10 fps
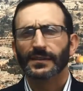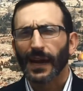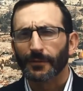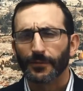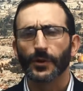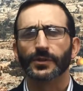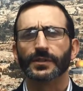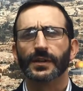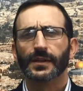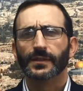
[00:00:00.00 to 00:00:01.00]

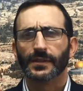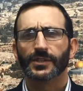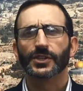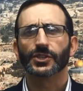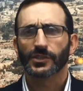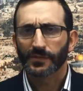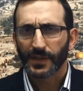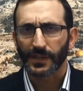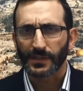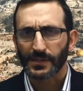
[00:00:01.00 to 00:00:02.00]
divert the decisions of
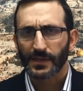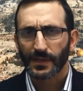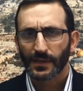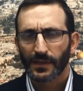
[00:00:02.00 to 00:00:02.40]
kings.